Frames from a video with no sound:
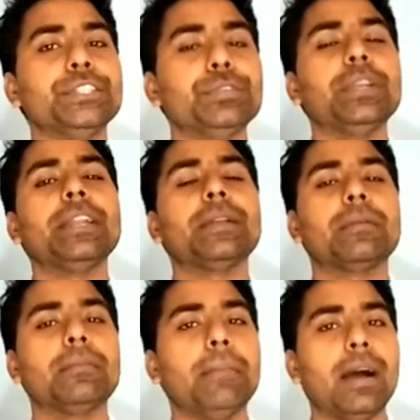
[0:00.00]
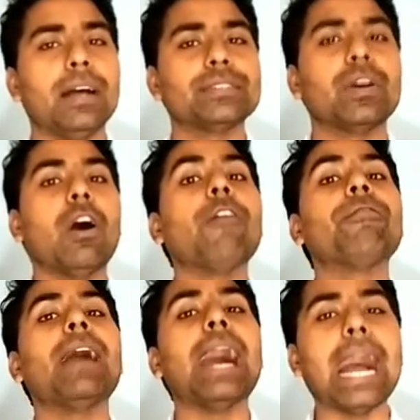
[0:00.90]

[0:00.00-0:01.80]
unit mass of